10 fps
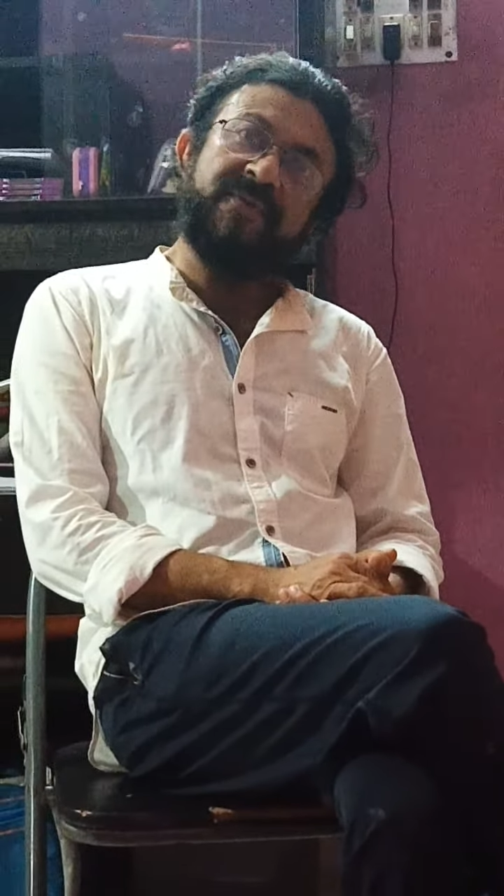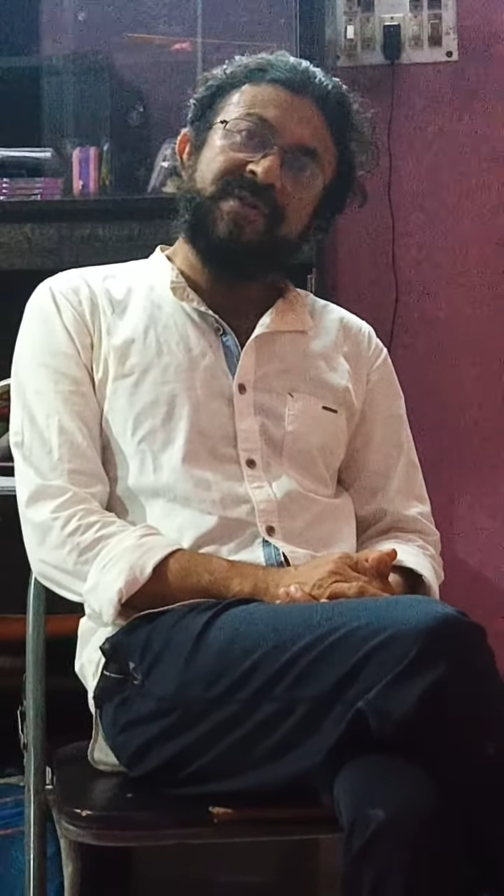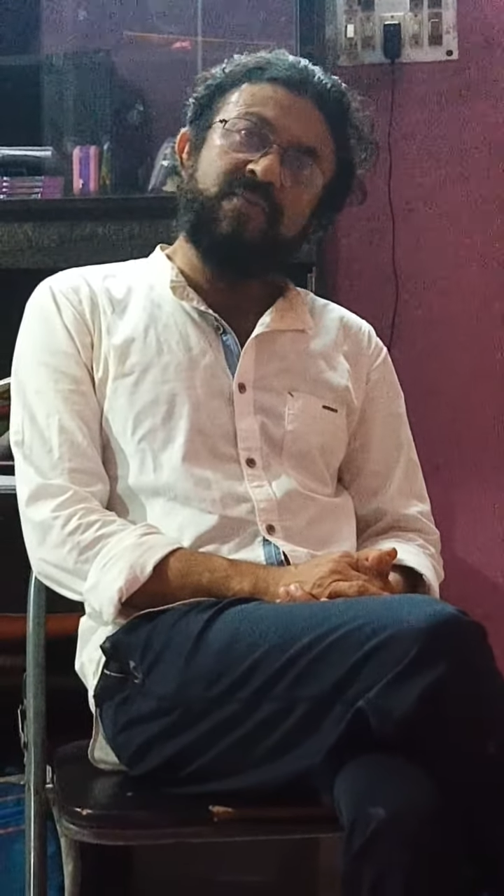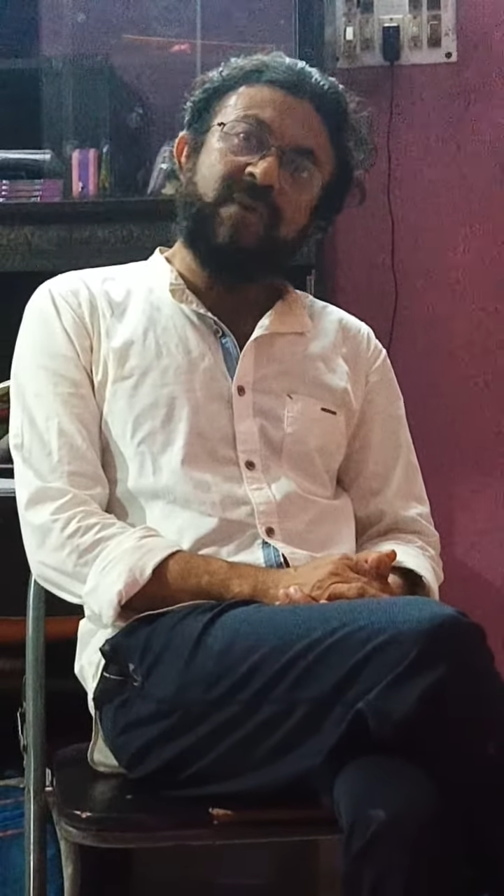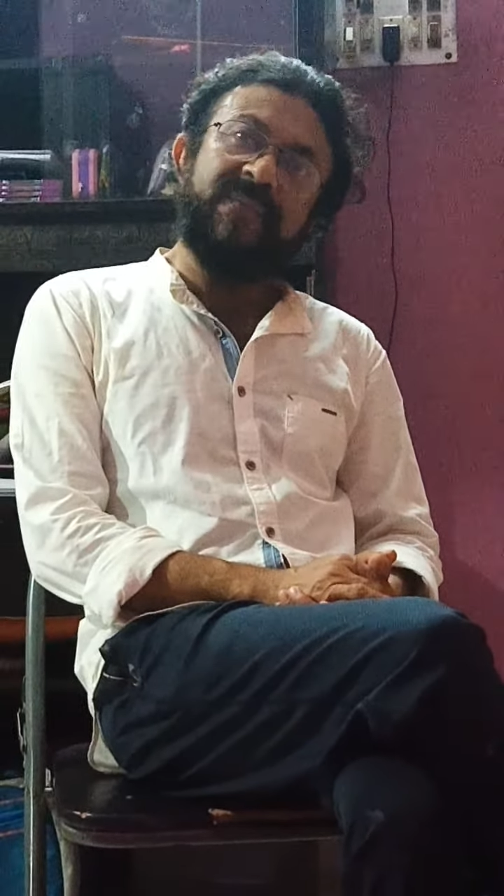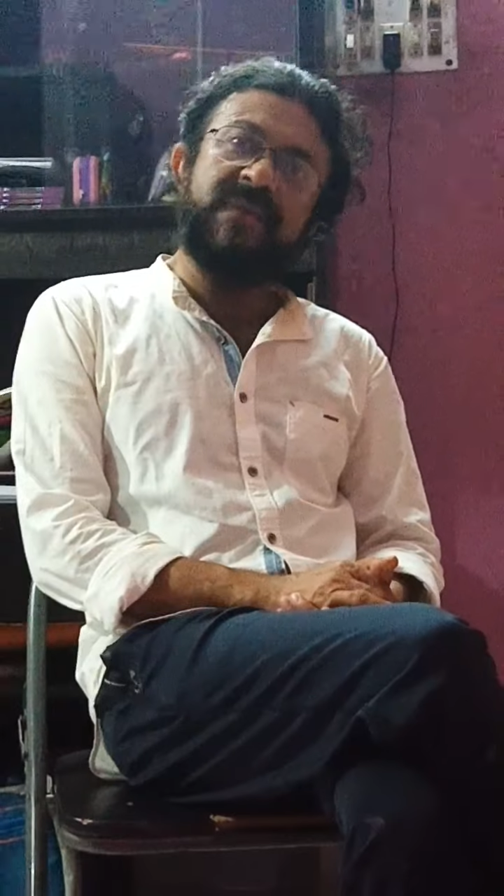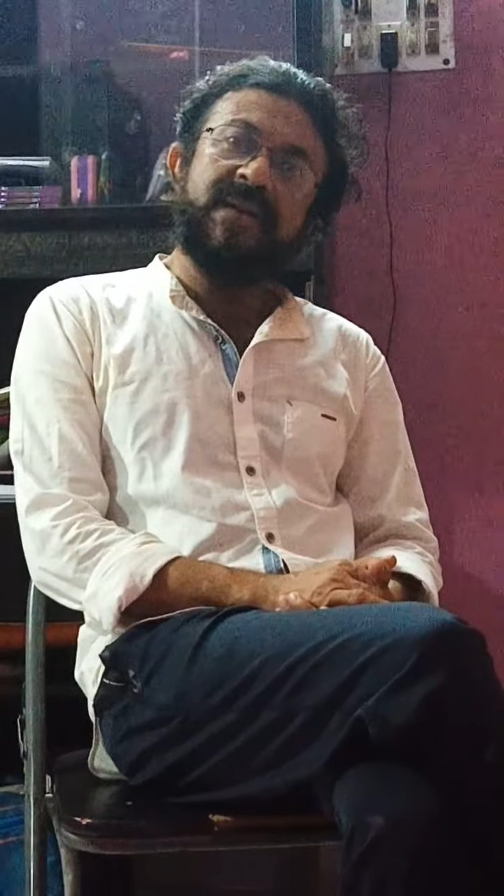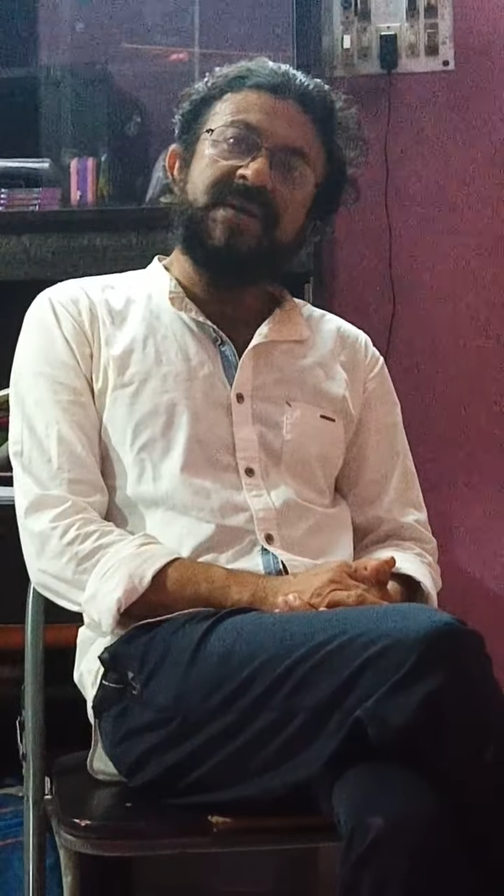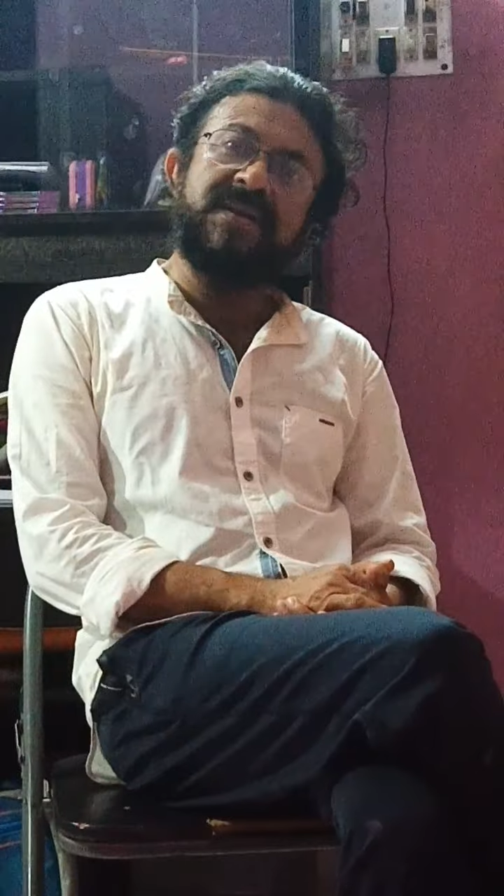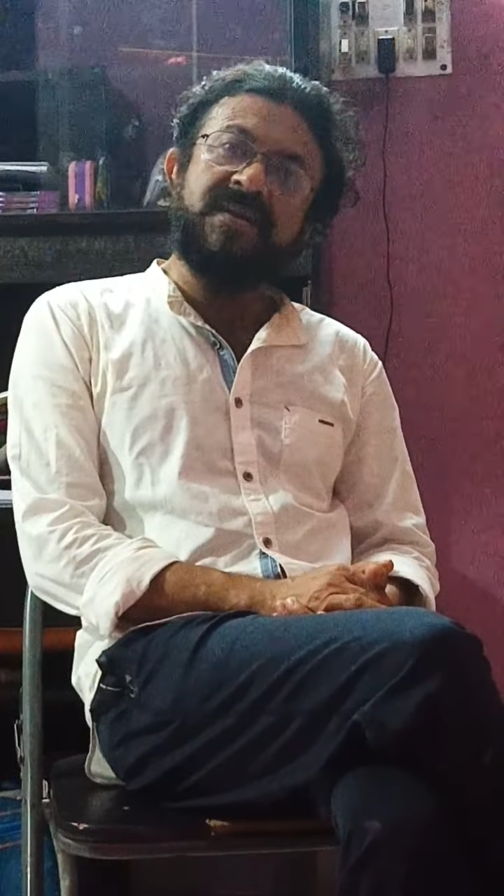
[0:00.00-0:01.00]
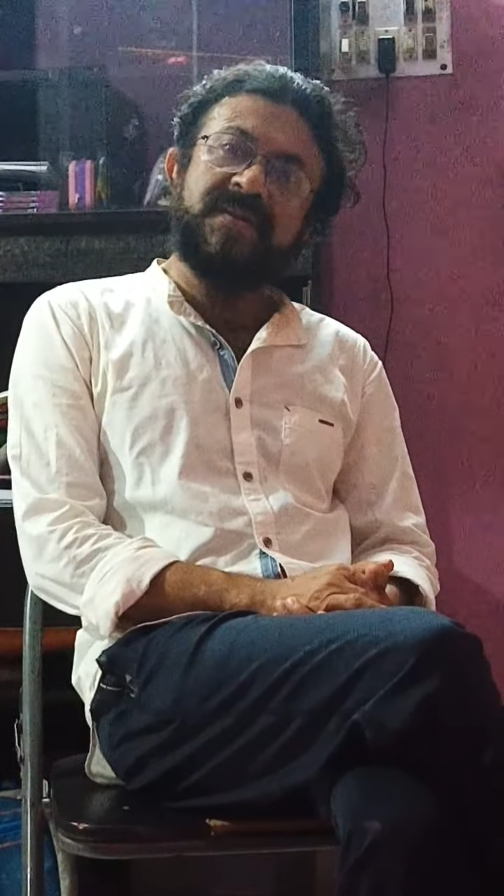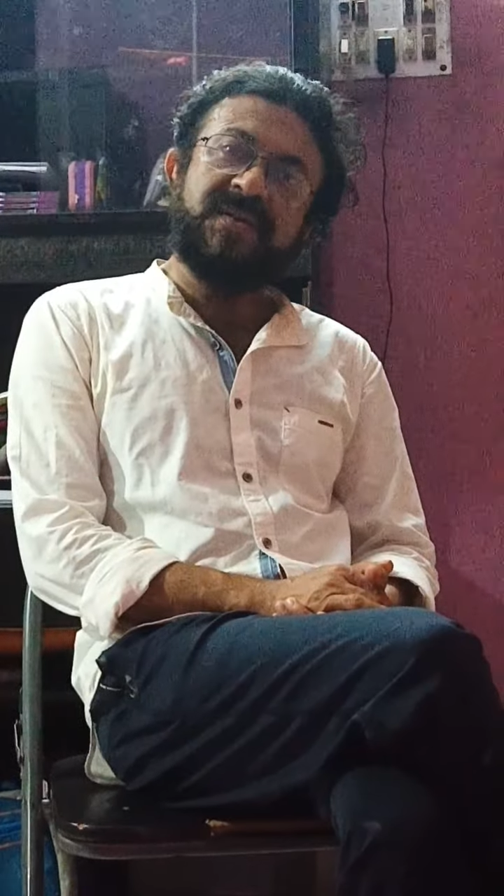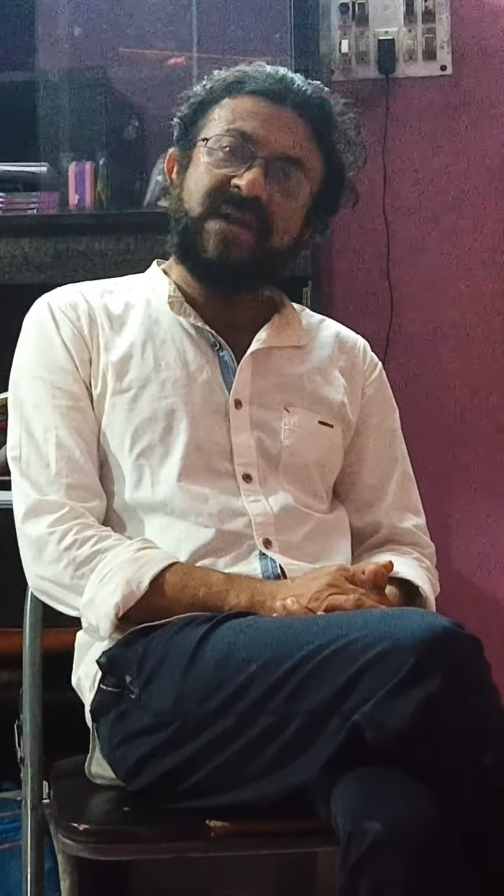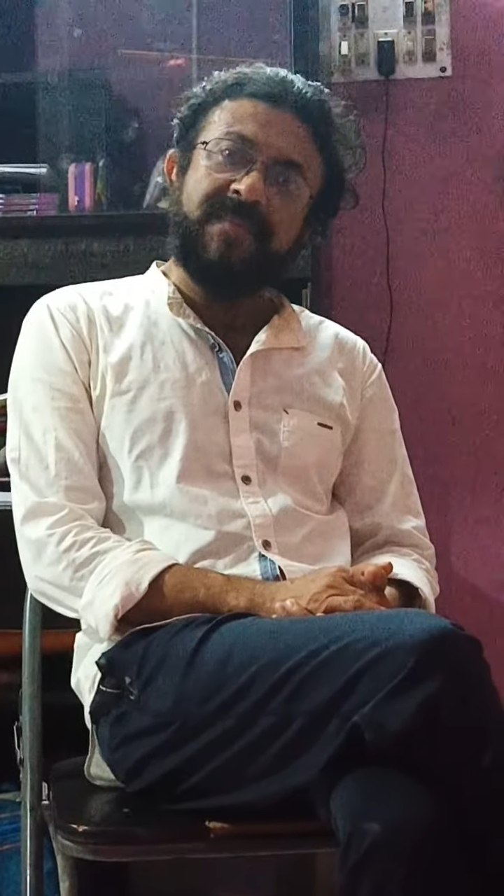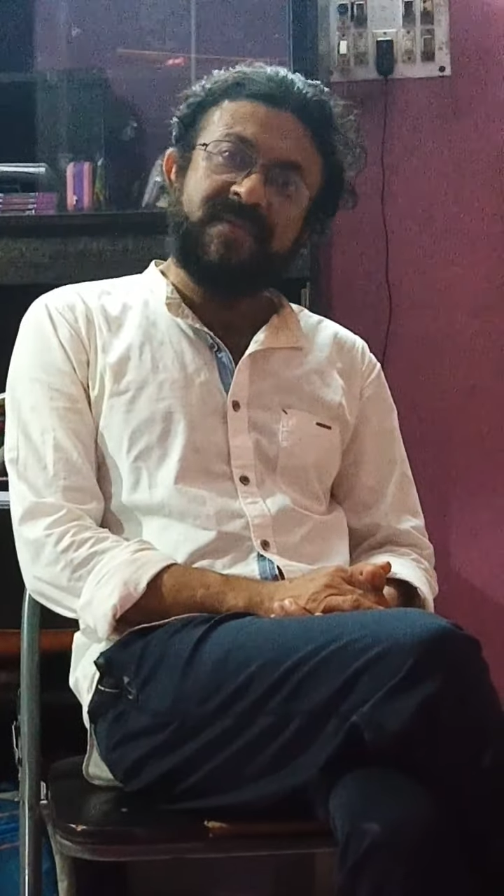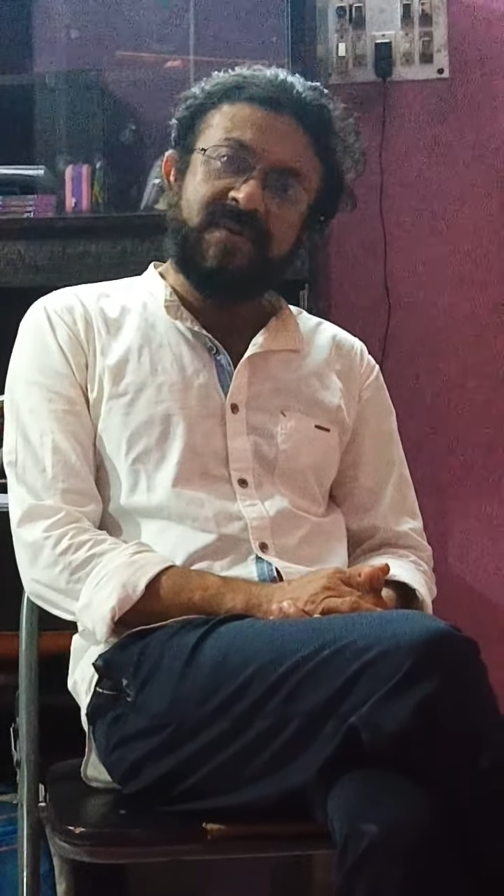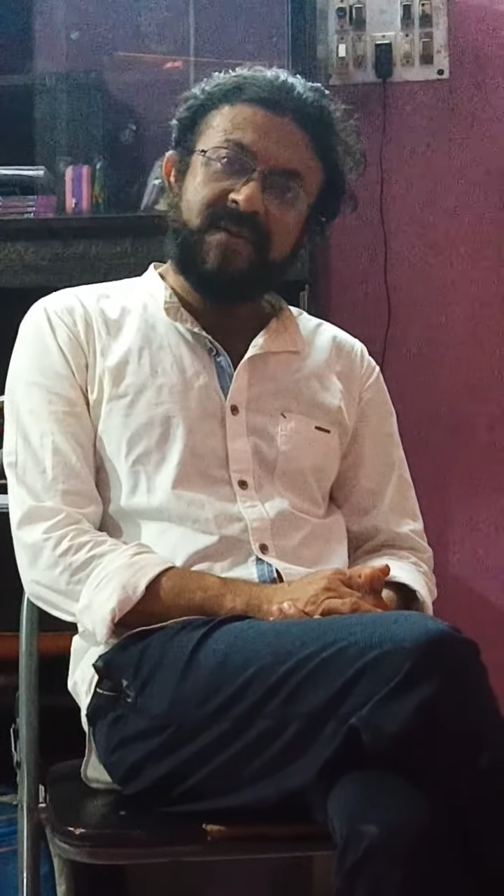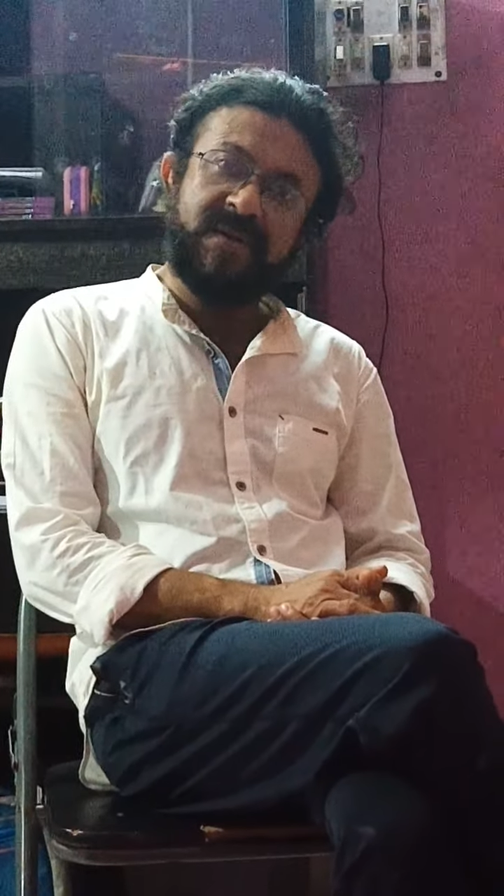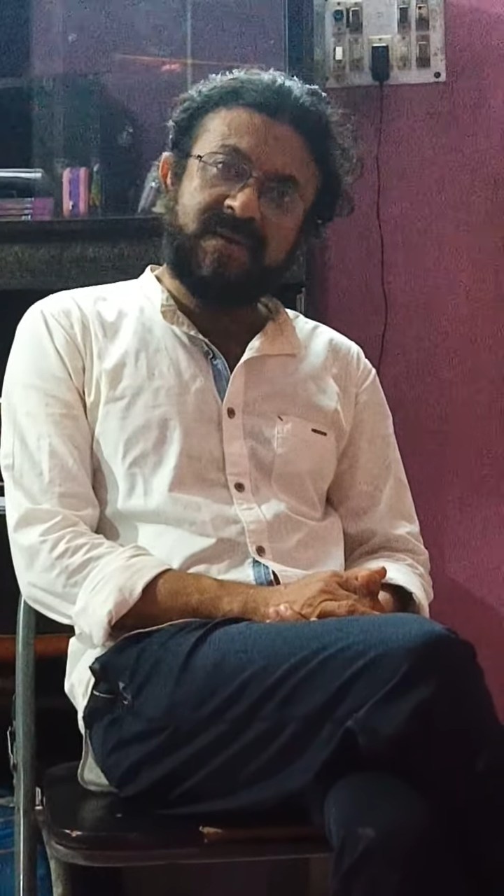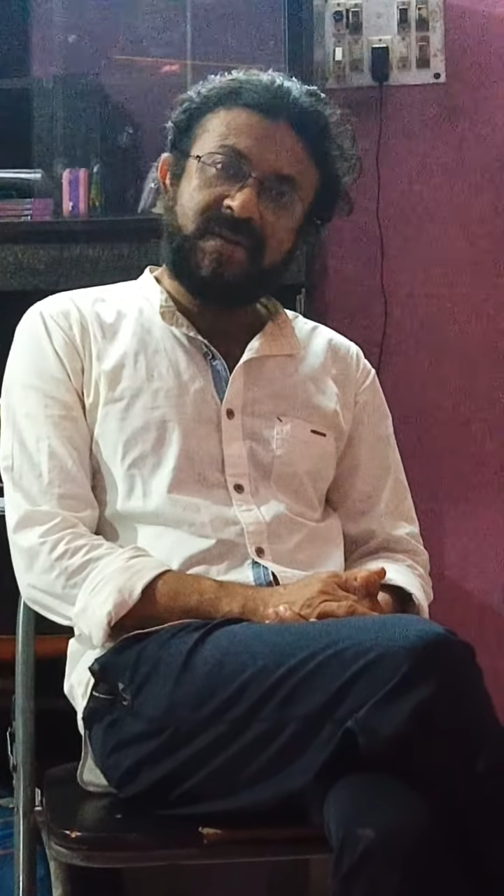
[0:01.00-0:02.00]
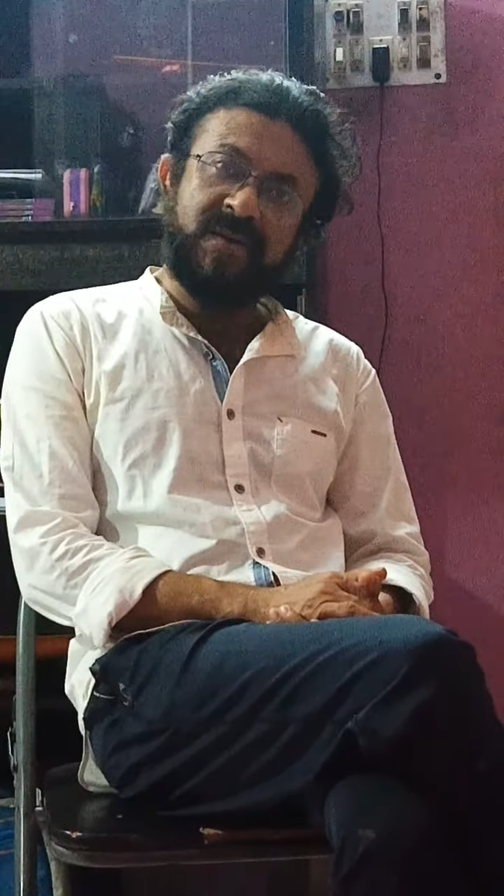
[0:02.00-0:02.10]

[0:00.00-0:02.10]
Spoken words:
is one of the easiest chapters